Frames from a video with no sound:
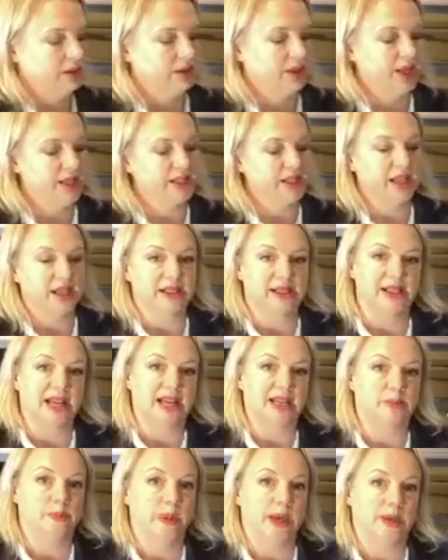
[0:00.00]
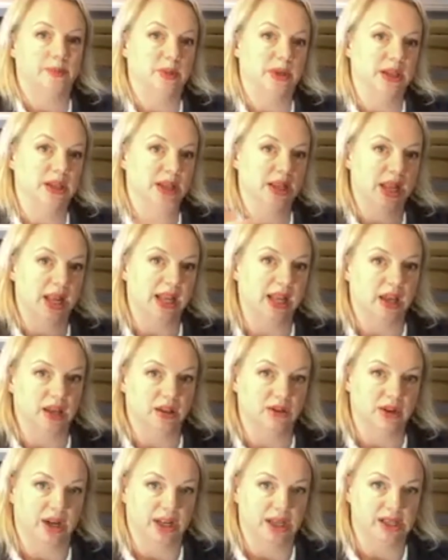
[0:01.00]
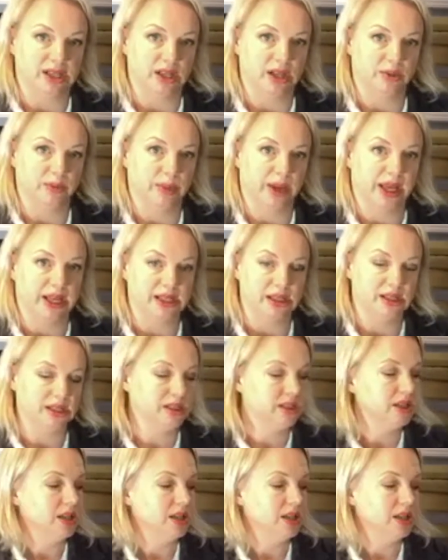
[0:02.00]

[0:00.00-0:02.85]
This has less pigment than any other Sloan paint.